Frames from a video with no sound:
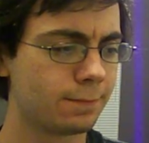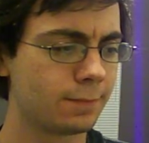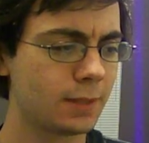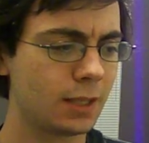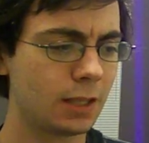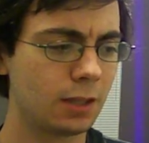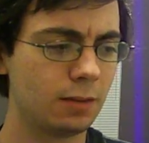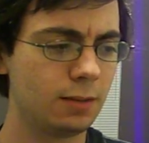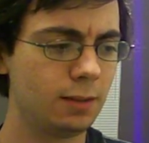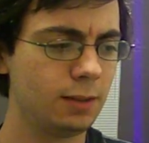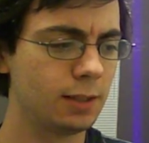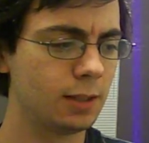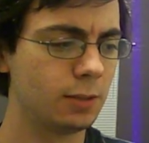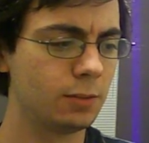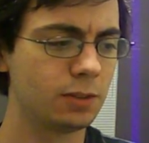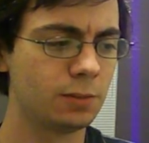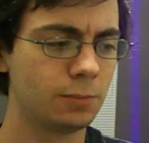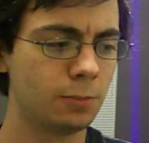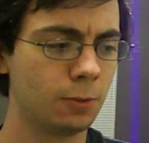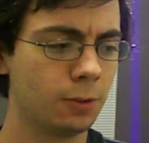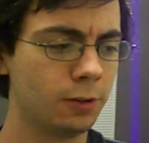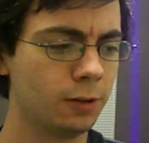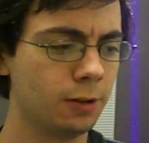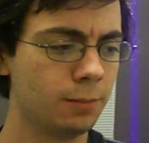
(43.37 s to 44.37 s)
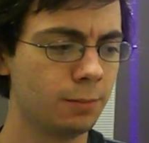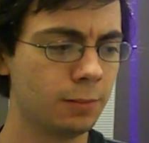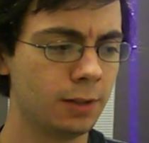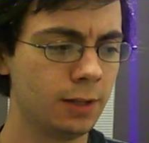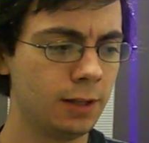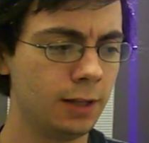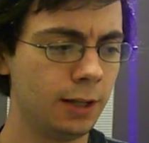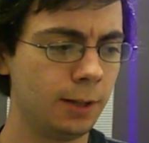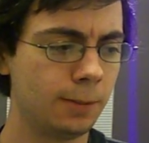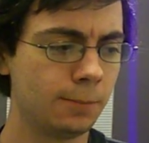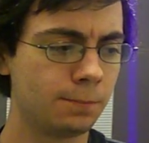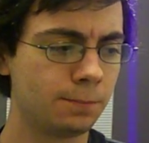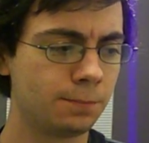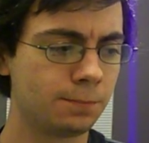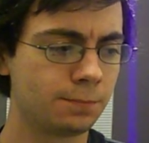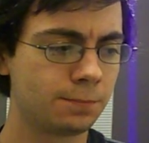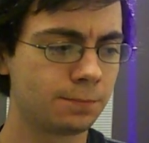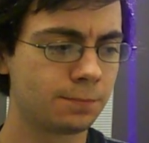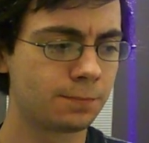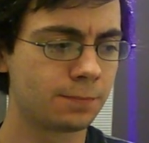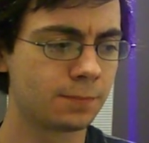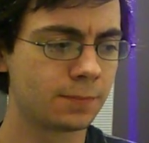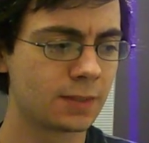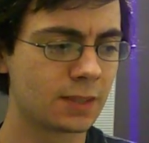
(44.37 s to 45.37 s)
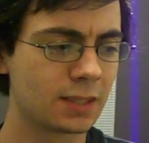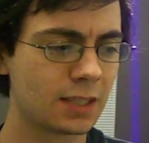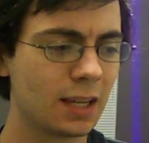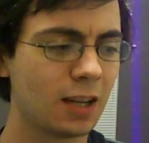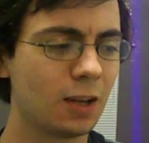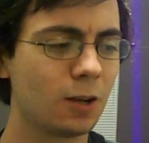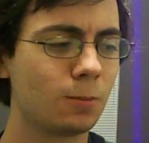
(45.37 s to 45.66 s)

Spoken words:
I don't think I was born on a Monday. I